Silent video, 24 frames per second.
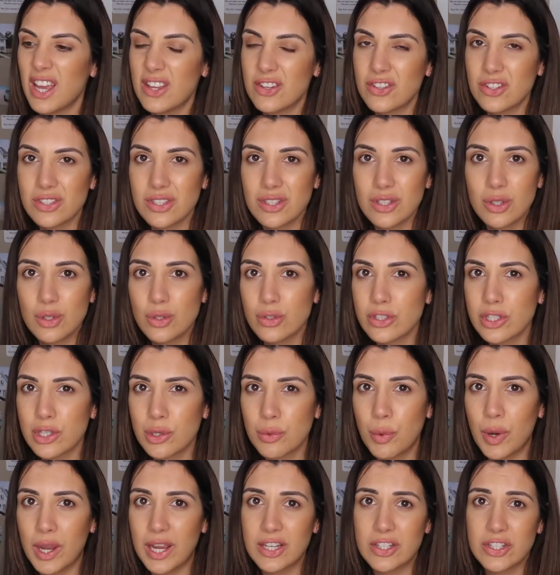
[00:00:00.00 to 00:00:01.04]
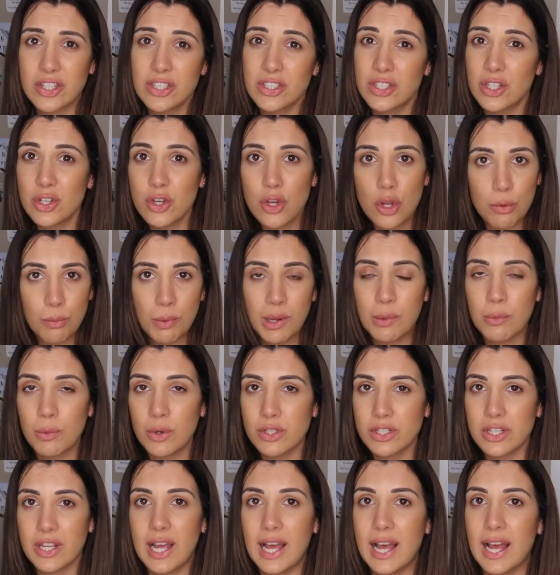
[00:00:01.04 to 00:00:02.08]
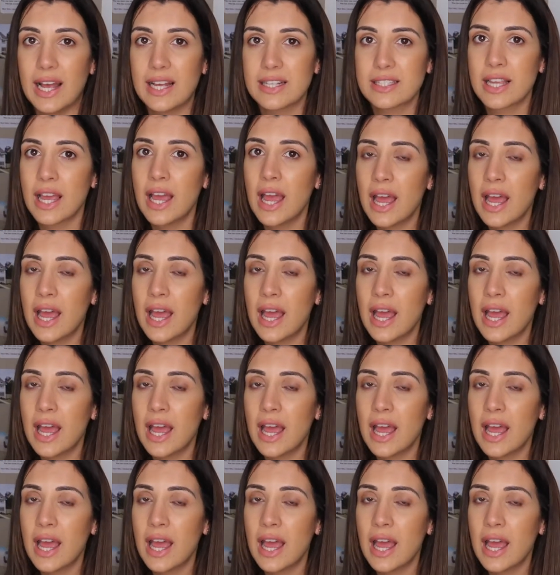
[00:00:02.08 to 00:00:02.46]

Just loads of questions that you might want to ask